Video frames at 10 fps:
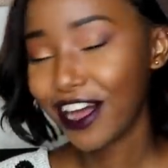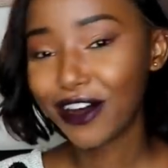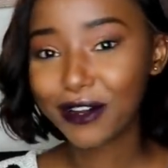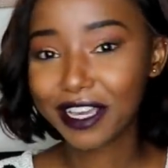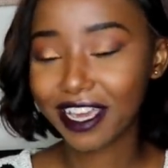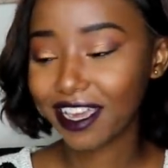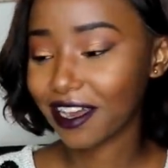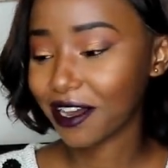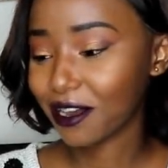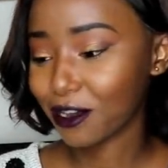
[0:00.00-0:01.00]

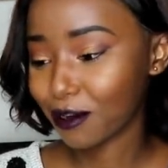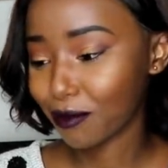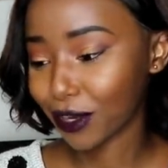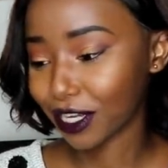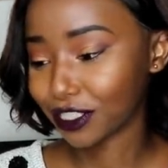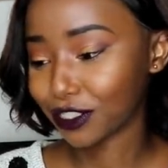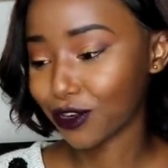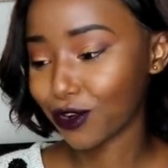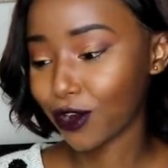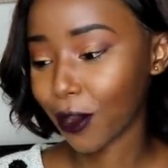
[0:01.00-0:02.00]
Okay,
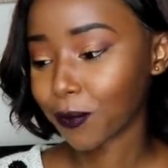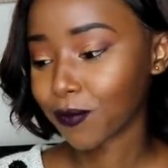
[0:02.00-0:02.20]
so